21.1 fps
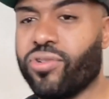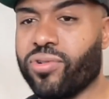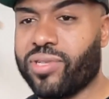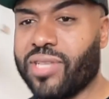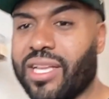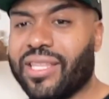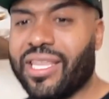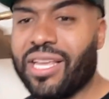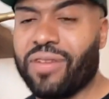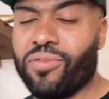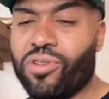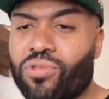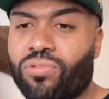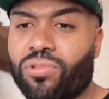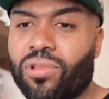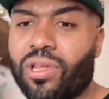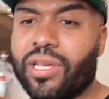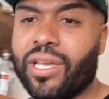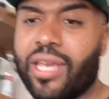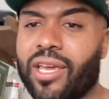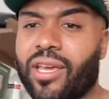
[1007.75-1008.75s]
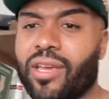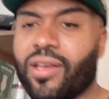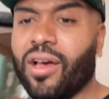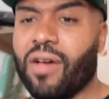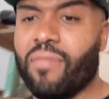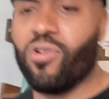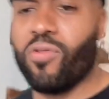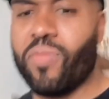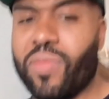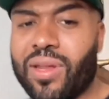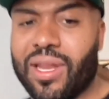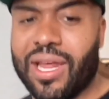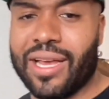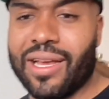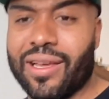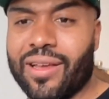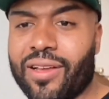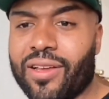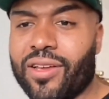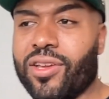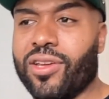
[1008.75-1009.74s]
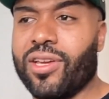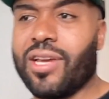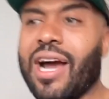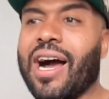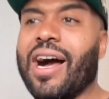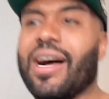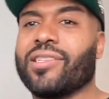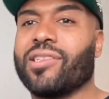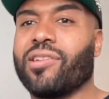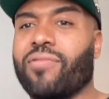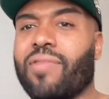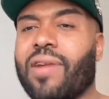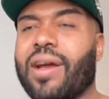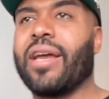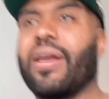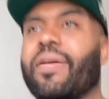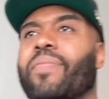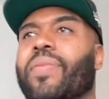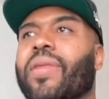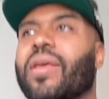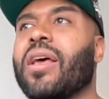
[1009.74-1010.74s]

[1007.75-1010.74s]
Is I think when you look at a moment like Gaza, right?